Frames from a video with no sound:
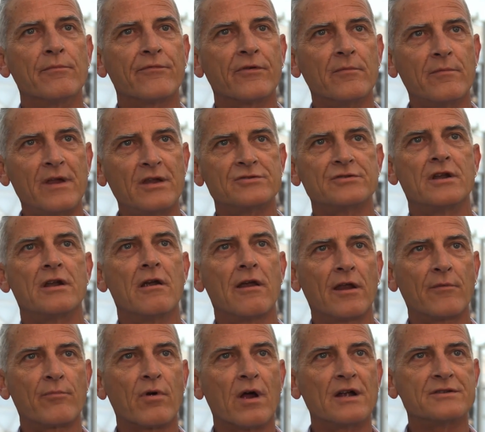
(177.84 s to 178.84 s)
from
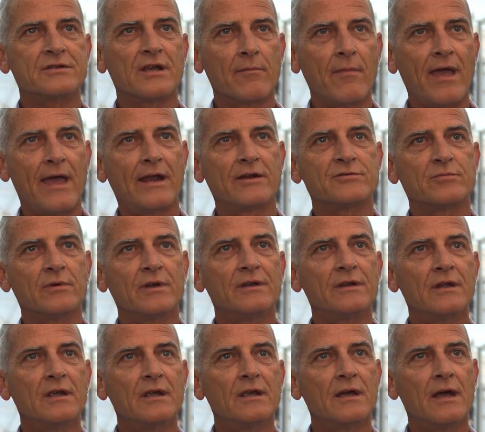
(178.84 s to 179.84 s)
engineering and project management.
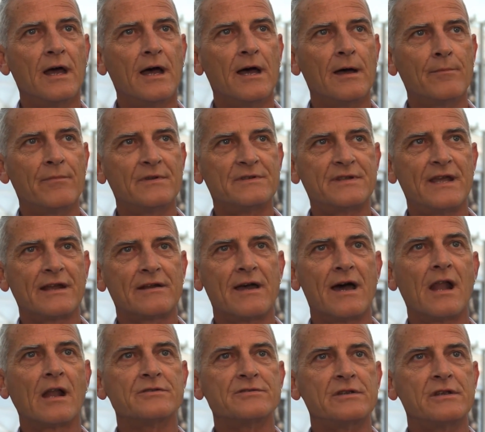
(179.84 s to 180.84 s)
Um, the
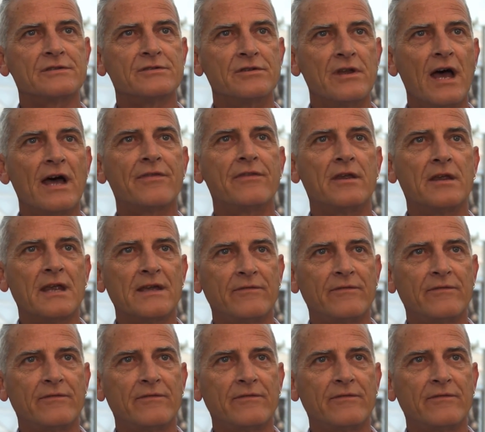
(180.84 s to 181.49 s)
technology is nothing